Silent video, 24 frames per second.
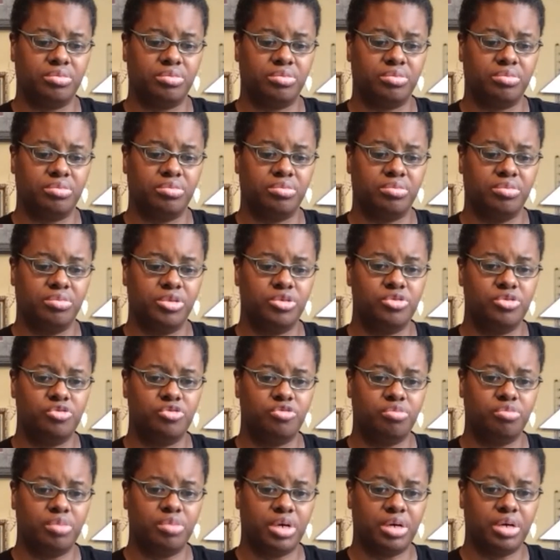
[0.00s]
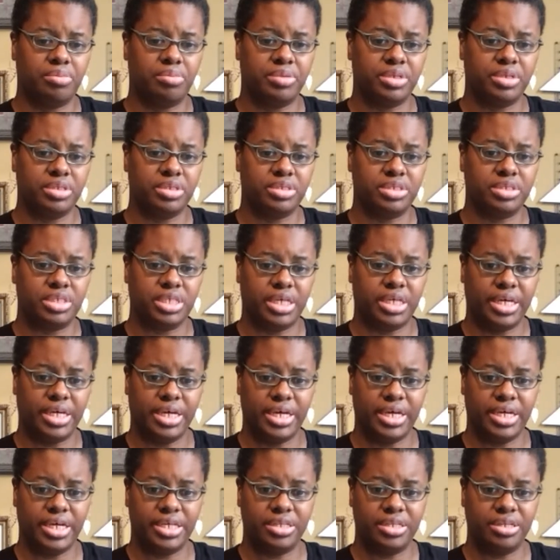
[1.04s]
move mama's
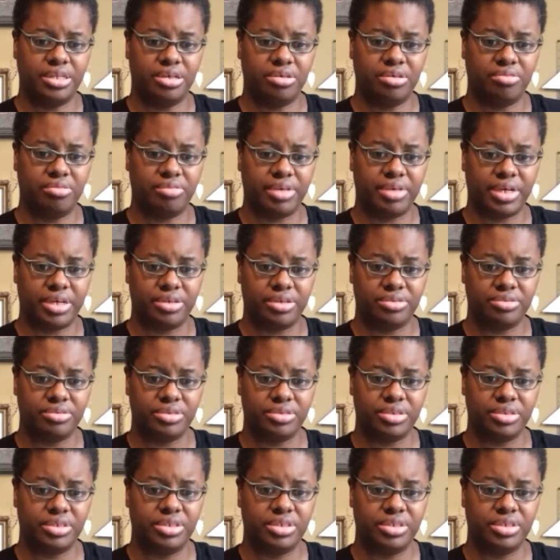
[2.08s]
head around.